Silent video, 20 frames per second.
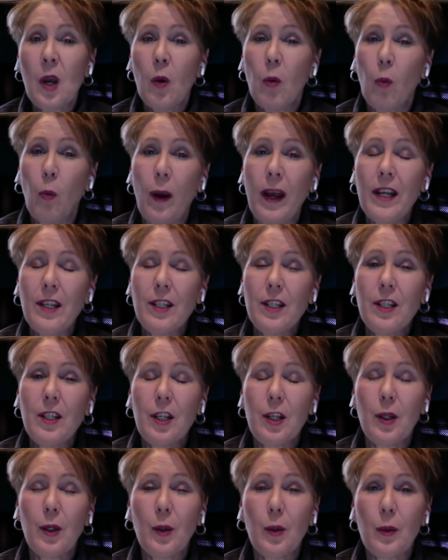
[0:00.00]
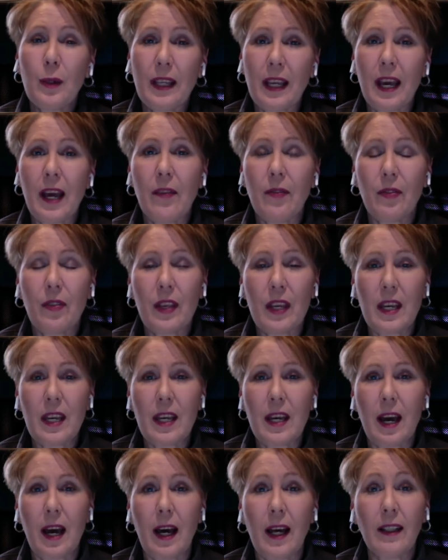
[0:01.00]
When you get
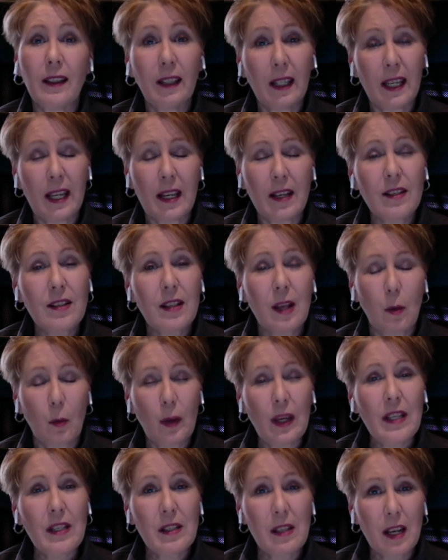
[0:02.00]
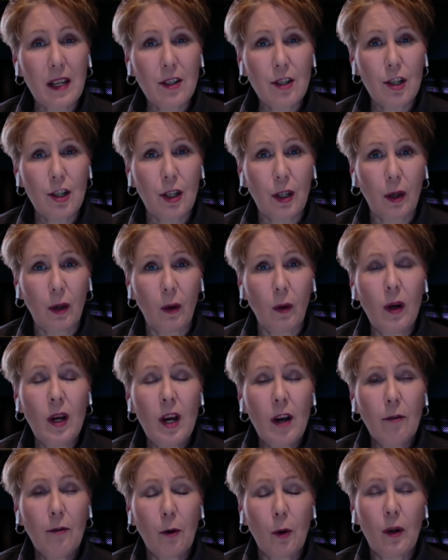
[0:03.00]
the links that we send you
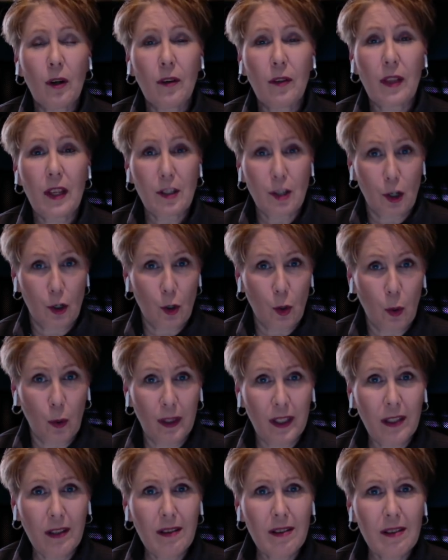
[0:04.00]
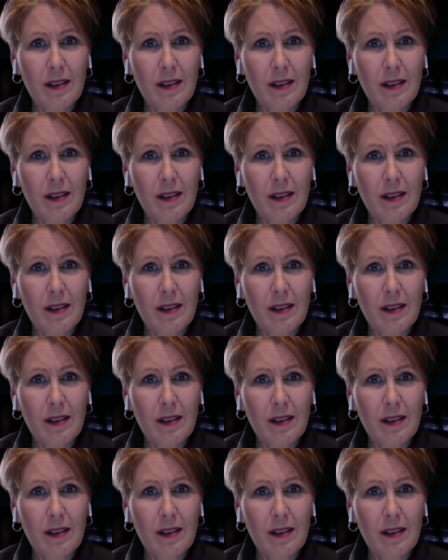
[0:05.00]
for the tutorials,